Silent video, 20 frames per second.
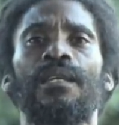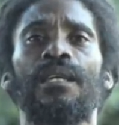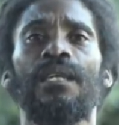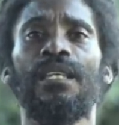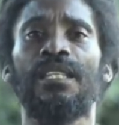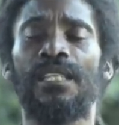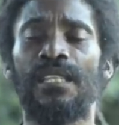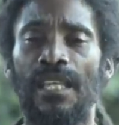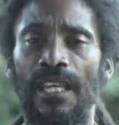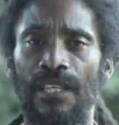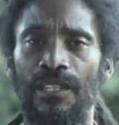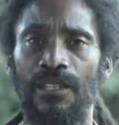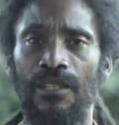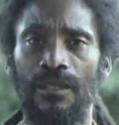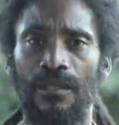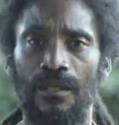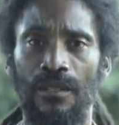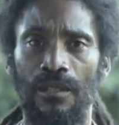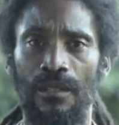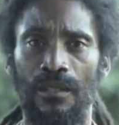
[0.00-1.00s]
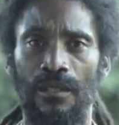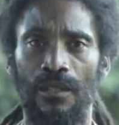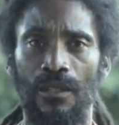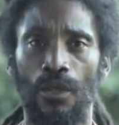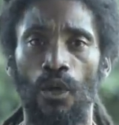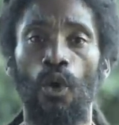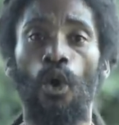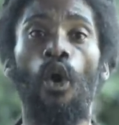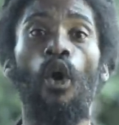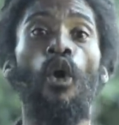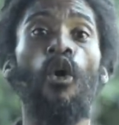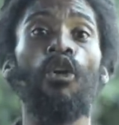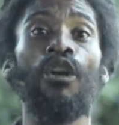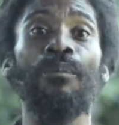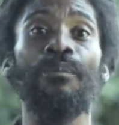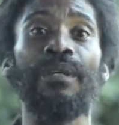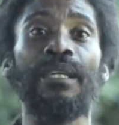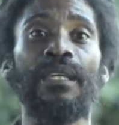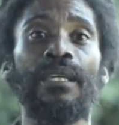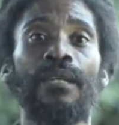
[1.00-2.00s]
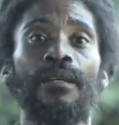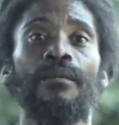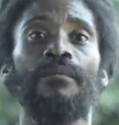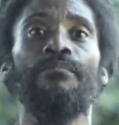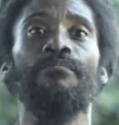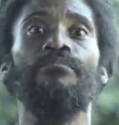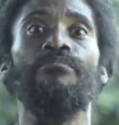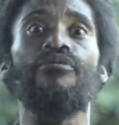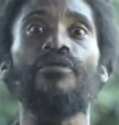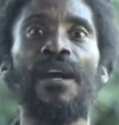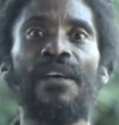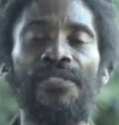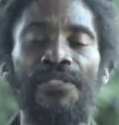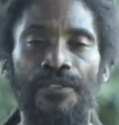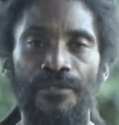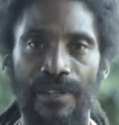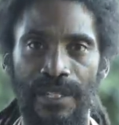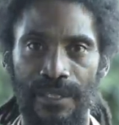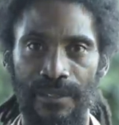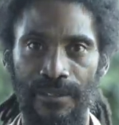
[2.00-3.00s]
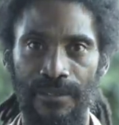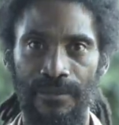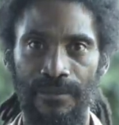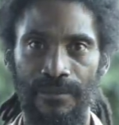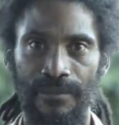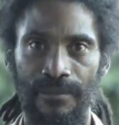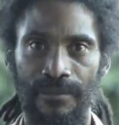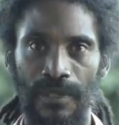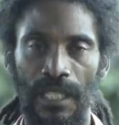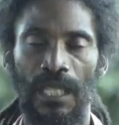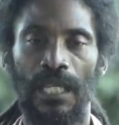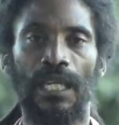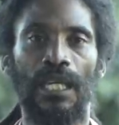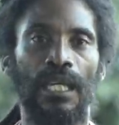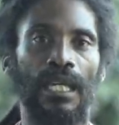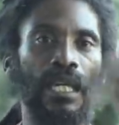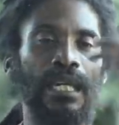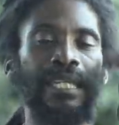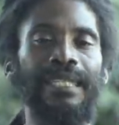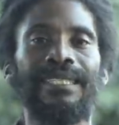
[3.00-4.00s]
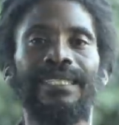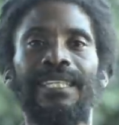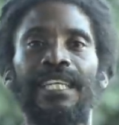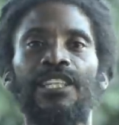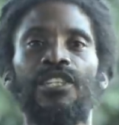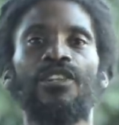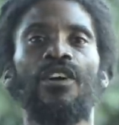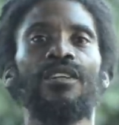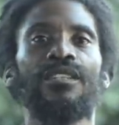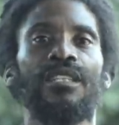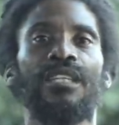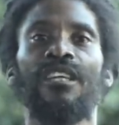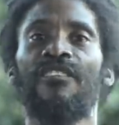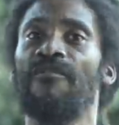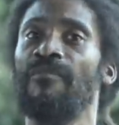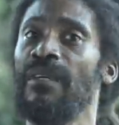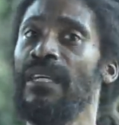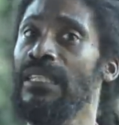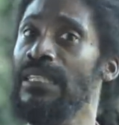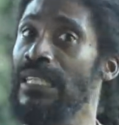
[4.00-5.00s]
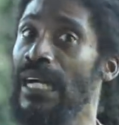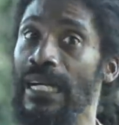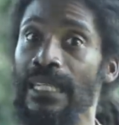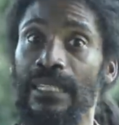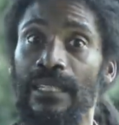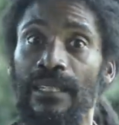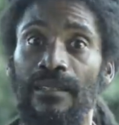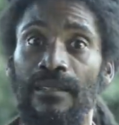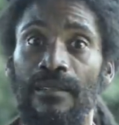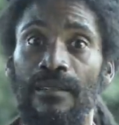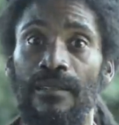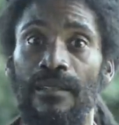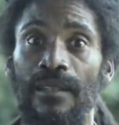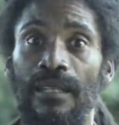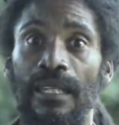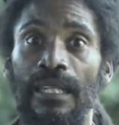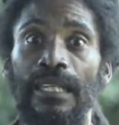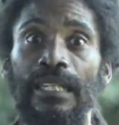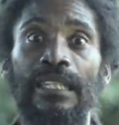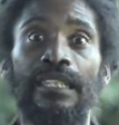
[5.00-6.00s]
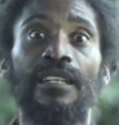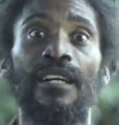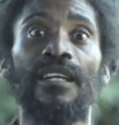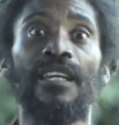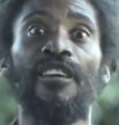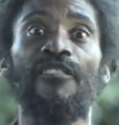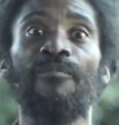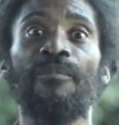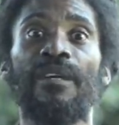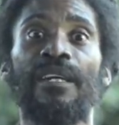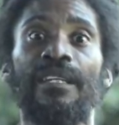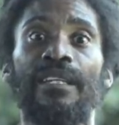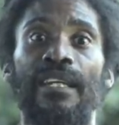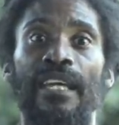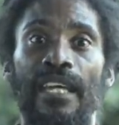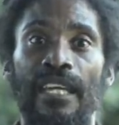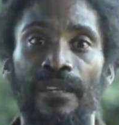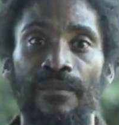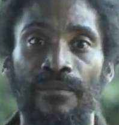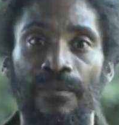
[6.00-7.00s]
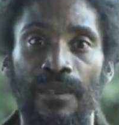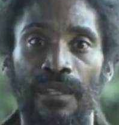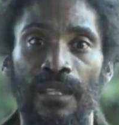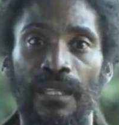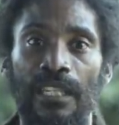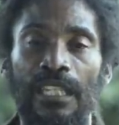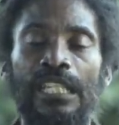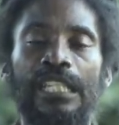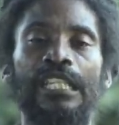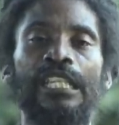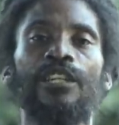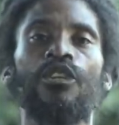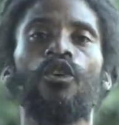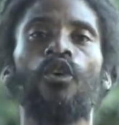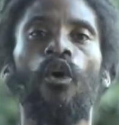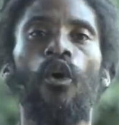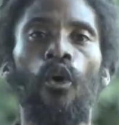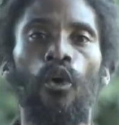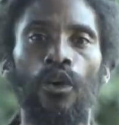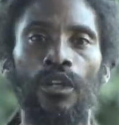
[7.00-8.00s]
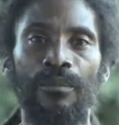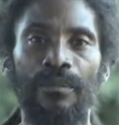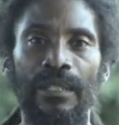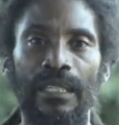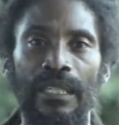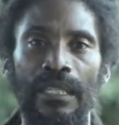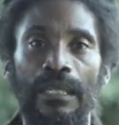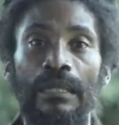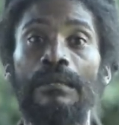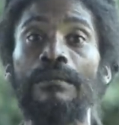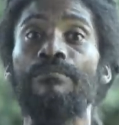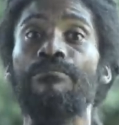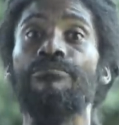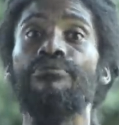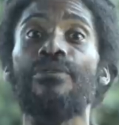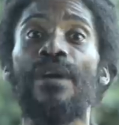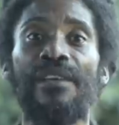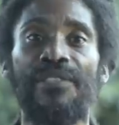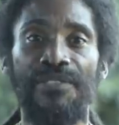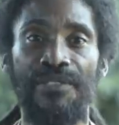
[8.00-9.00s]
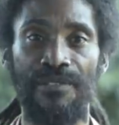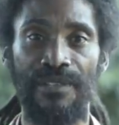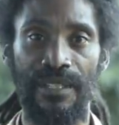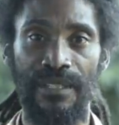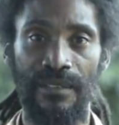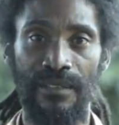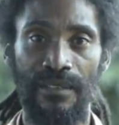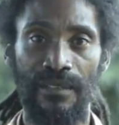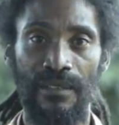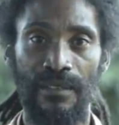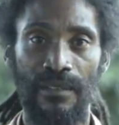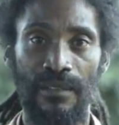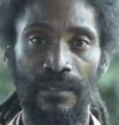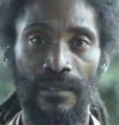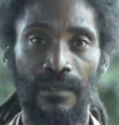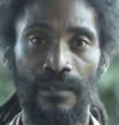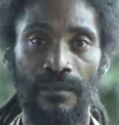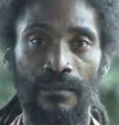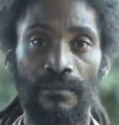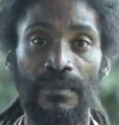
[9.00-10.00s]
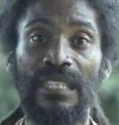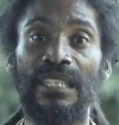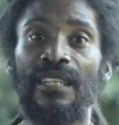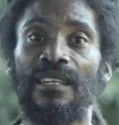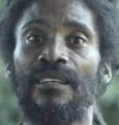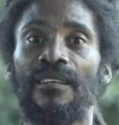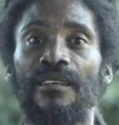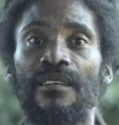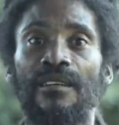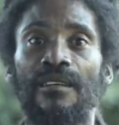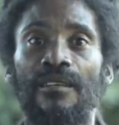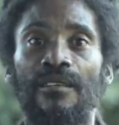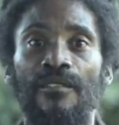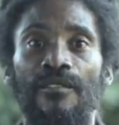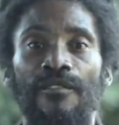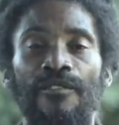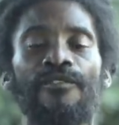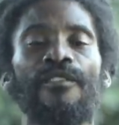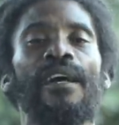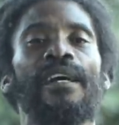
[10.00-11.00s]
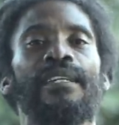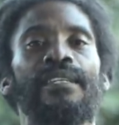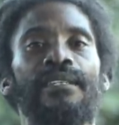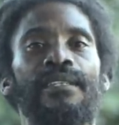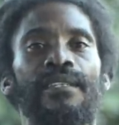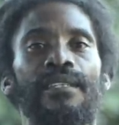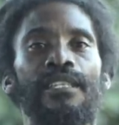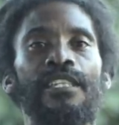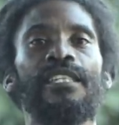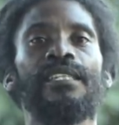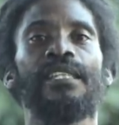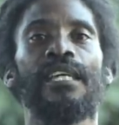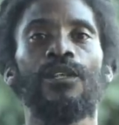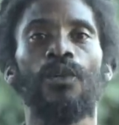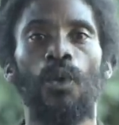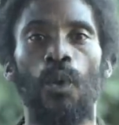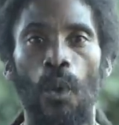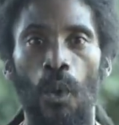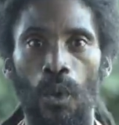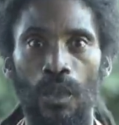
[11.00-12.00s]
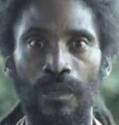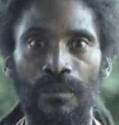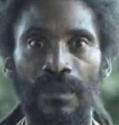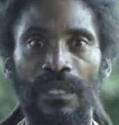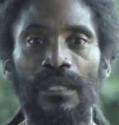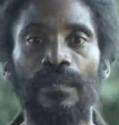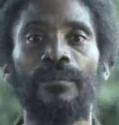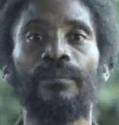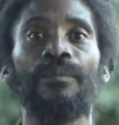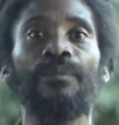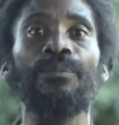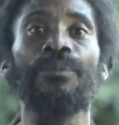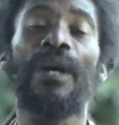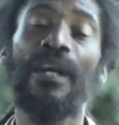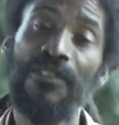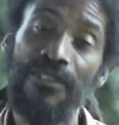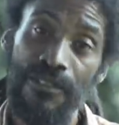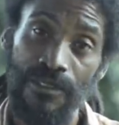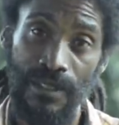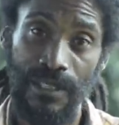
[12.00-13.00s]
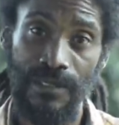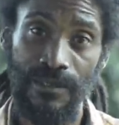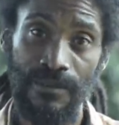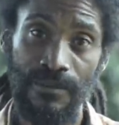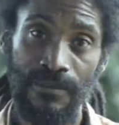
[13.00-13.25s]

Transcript: He said, call me brethren. He did not give me a title. He did not give me a name. He said, call me brethren, meaning friend. He said, call me brethren.